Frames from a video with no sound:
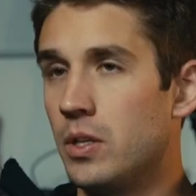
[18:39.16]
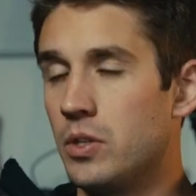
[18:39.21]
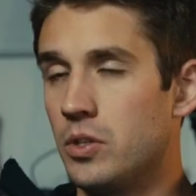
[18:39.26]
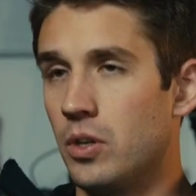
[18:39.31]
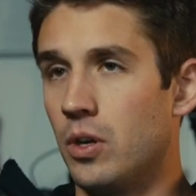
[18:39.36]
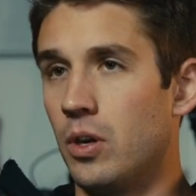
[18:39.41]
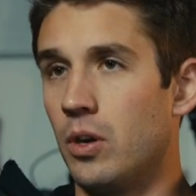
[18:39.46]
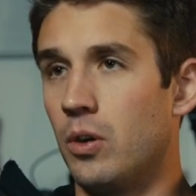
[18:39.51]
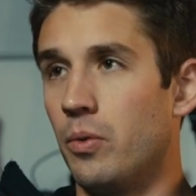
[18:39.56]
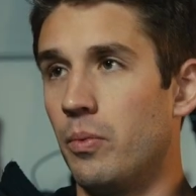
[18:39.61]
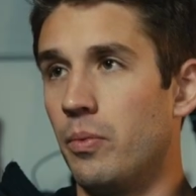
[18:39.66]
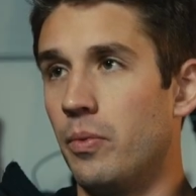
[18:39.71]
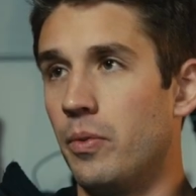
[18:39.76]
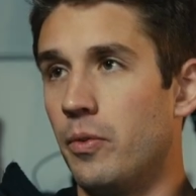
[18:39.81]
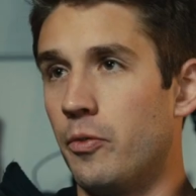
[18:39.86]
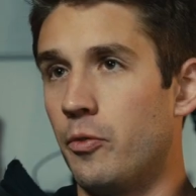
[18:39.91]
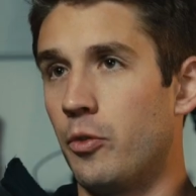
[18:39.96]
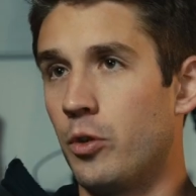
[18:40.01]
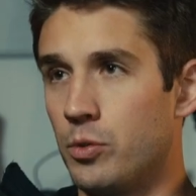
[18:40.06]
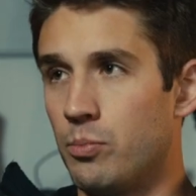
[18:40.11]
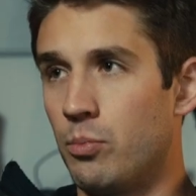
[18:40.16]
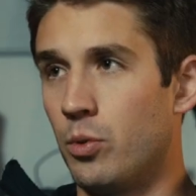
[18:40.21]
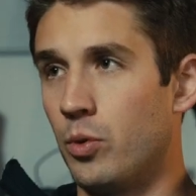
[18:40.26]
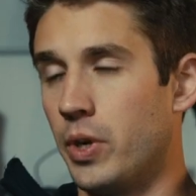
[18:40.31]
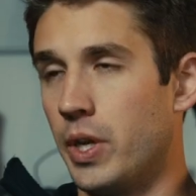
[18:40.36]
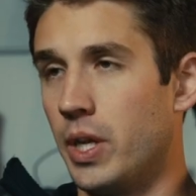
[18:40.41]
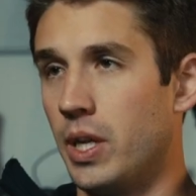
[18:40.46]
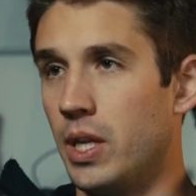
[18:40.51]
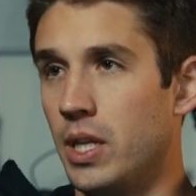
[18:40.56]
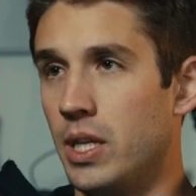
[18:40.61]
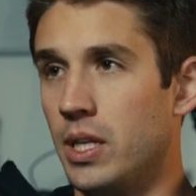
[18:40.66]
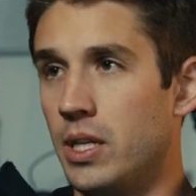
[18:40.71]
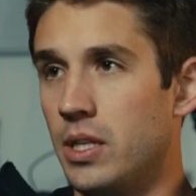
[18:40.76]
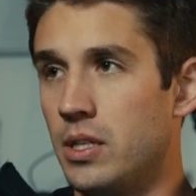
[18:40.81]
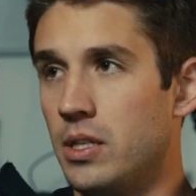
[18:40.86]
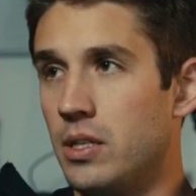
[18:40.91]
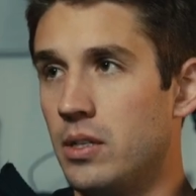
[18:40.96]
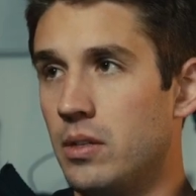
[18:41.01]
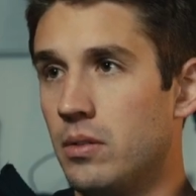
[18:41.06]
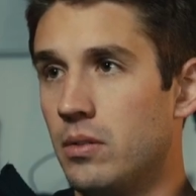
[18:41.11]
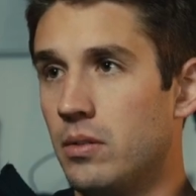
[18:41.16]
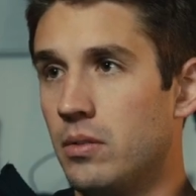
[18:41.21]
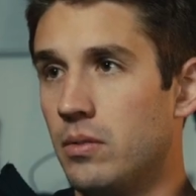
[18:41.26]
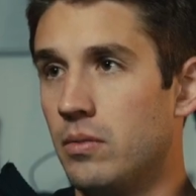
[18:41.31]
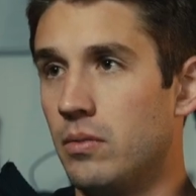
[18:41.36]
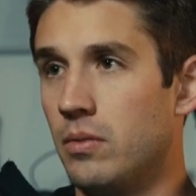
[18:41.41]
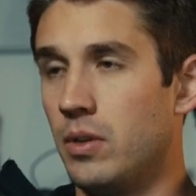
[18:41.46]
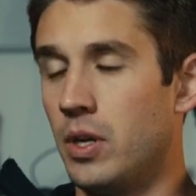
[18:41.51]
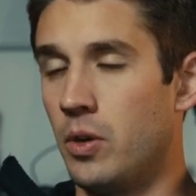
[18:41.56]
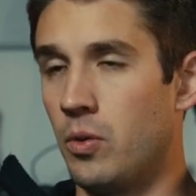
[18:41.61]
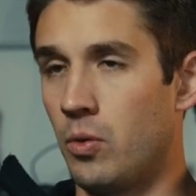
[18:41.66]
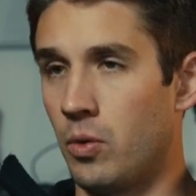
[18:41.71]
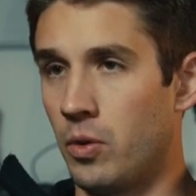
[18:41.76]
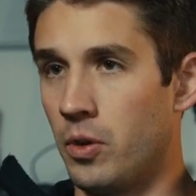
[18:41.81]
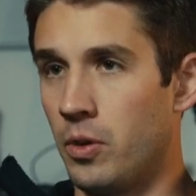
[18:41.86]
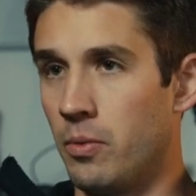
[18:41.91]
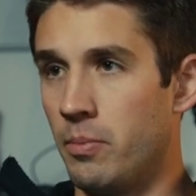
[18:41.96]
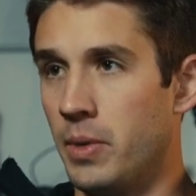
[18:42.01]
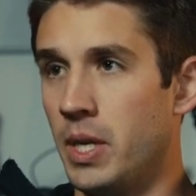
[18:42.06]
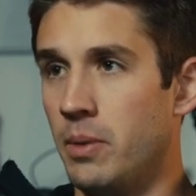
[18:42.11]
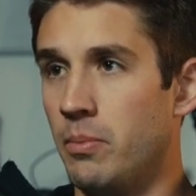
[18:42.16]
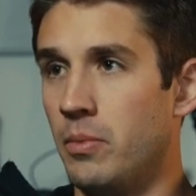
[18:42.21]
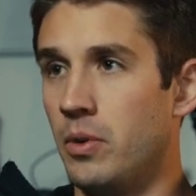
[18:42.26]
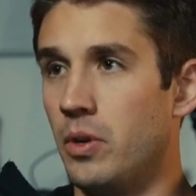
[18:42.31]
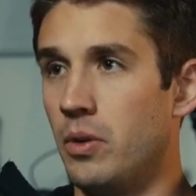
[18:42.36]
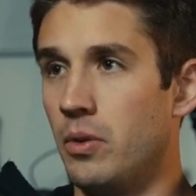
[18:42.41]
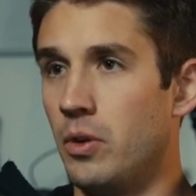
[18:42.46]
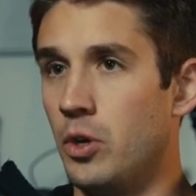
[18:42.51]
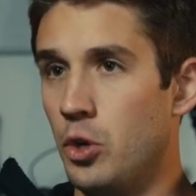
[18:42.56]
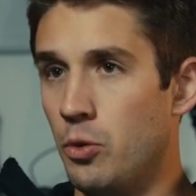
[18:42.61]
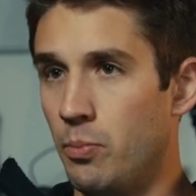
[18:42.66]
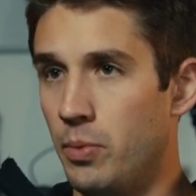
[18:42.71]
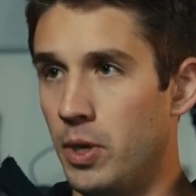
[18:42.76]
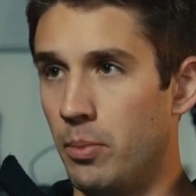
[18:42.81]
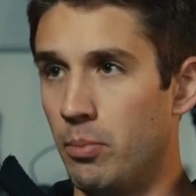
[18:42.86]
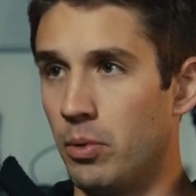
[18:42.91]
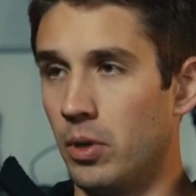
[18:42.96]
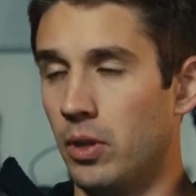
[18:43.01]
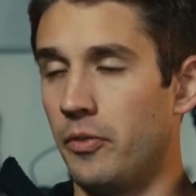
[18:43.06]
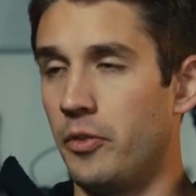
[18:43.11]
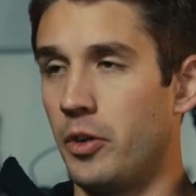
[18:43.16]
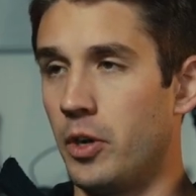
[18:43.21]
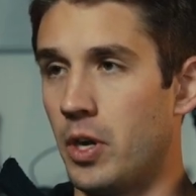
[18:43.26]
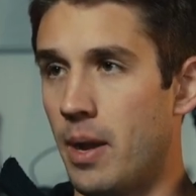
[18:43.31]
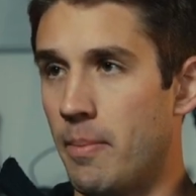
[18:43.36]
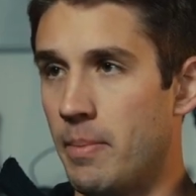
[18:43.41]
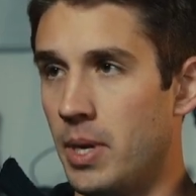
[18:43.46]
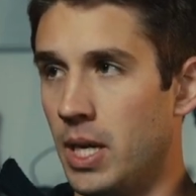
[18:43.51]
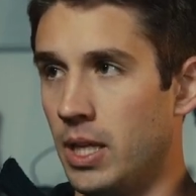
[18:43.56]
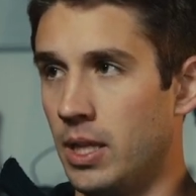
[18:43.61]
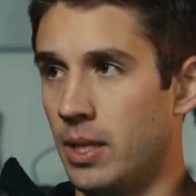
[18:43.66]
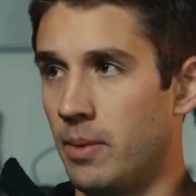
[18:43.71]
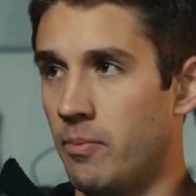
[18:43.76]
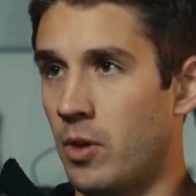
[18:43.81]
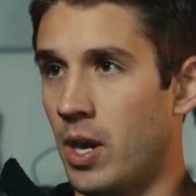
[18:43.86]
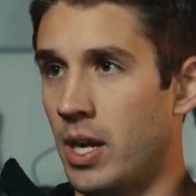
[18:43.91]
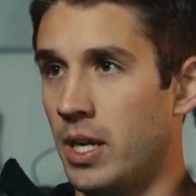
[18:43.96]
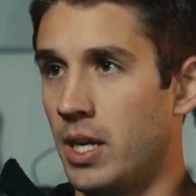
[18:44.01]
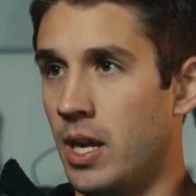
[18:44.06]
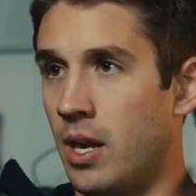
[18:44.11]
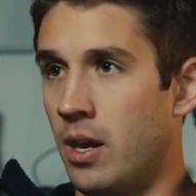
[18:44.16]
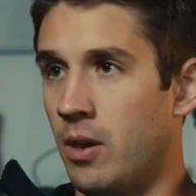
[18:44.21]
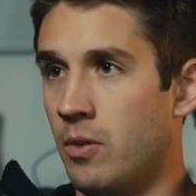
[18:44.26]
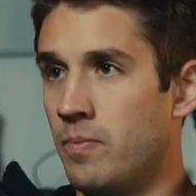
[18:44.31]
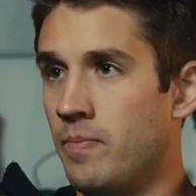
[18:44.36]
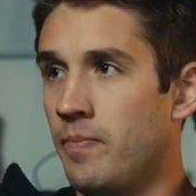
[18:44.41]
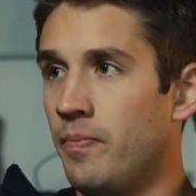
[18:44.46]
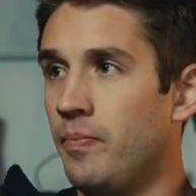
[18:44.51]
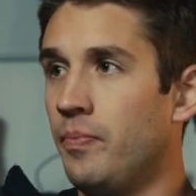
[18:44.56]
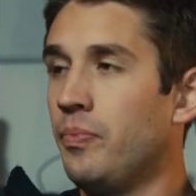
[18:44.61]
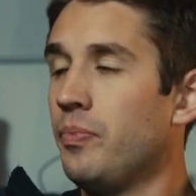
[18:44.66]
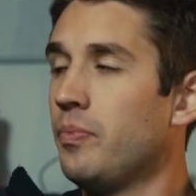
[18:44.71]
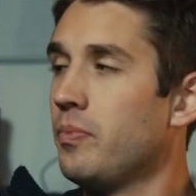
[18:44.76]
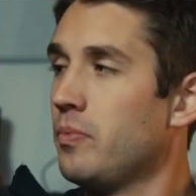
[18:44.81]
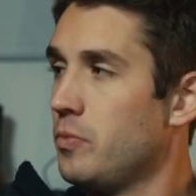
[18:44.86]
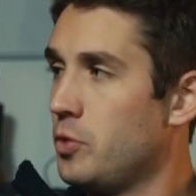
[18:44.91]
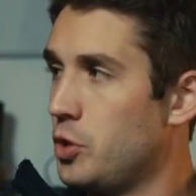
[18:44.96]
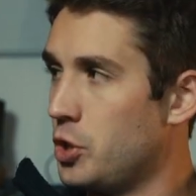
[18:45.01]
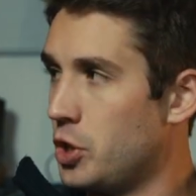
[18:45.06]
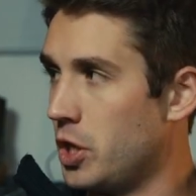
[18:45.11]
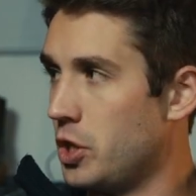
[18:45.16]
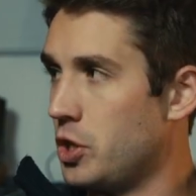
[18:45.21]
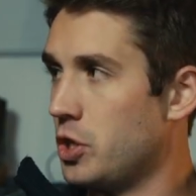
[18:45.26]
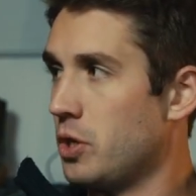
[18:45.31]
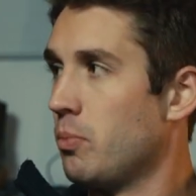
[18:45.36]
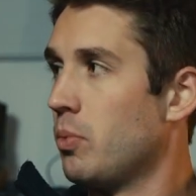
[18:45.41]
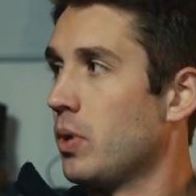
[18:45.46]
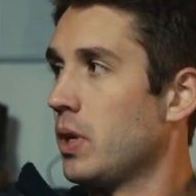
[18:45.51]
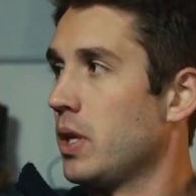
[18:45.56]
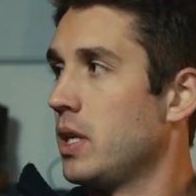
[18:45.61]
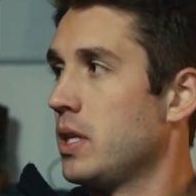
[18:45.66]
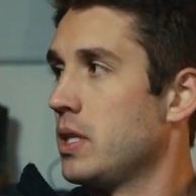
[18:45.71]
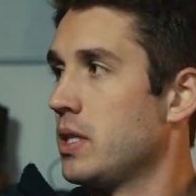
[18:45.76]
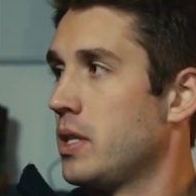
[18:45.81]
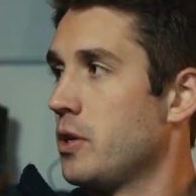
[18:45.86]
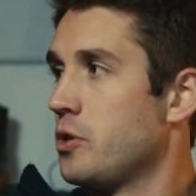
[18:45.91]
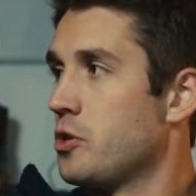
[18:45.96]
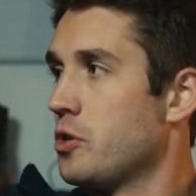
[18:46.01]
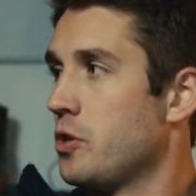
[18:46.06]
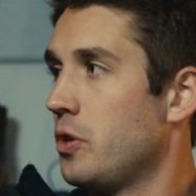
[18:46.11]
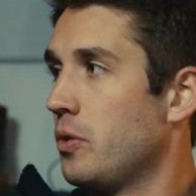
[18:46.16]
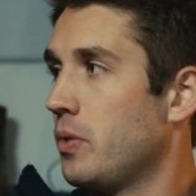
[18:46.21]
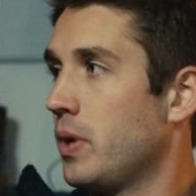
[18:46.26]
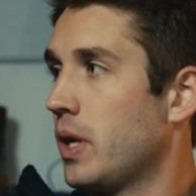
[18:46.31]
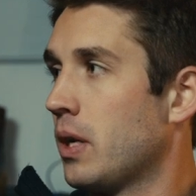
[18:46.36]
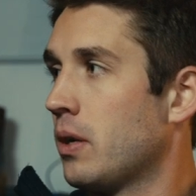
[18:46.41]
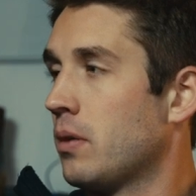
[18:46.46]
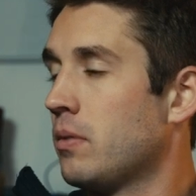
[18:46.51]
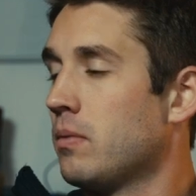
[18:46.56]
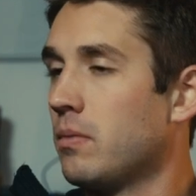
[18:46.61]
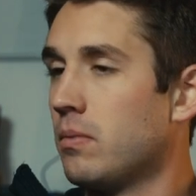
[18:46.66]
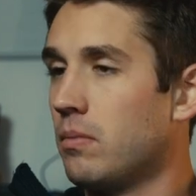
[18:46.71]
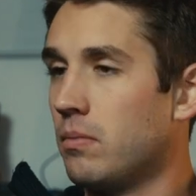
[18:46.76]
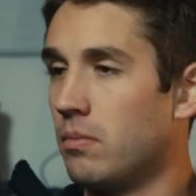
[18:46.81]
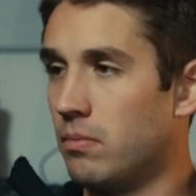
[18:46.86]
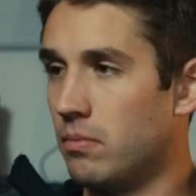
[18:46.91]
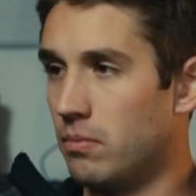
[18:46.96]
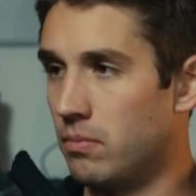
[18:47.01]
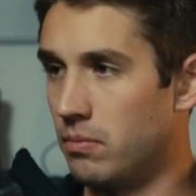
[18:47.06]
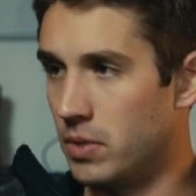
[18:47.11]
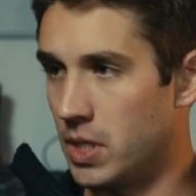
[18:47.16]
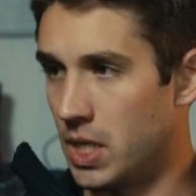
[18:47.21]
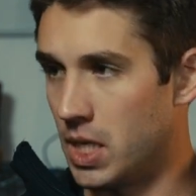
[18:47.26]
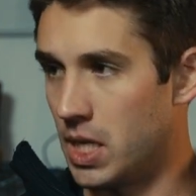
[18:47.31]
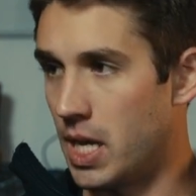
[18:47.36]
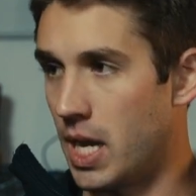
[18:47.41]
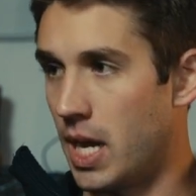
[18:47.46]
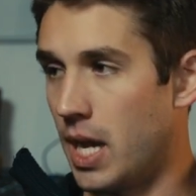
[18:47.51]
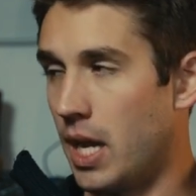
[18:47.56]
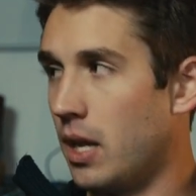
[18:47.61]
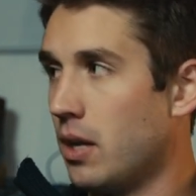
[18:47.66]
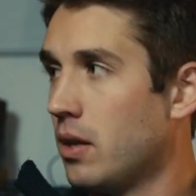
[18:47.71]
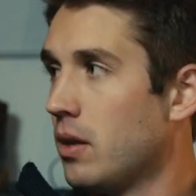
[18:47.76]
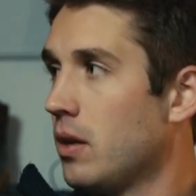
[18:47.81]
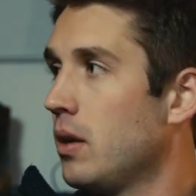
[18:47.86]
So the first point is, in order to meet new people, if you're not meeting them right now, change up what it is that you're doing today.